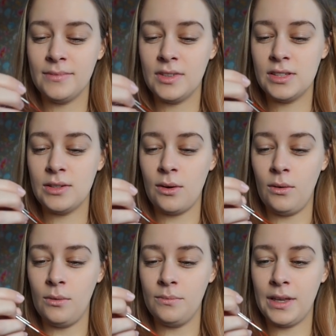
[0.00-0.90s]

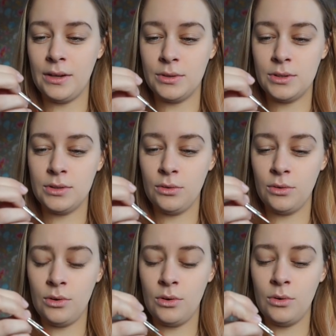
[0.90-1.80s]
so I was
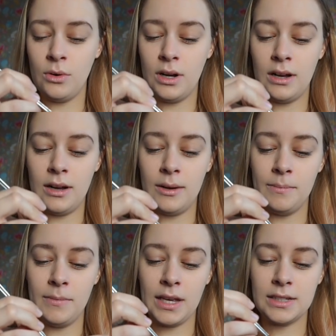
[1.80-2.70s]
so
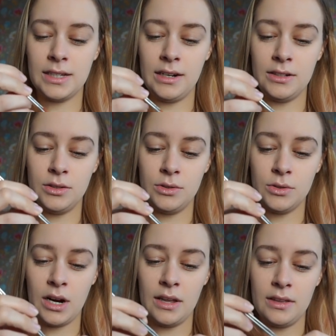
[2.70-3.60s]
excited to
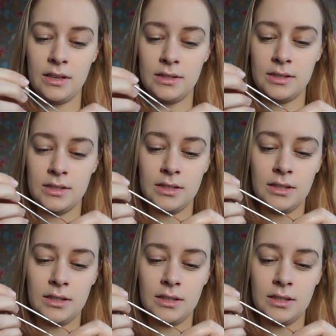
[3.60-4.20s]
try these,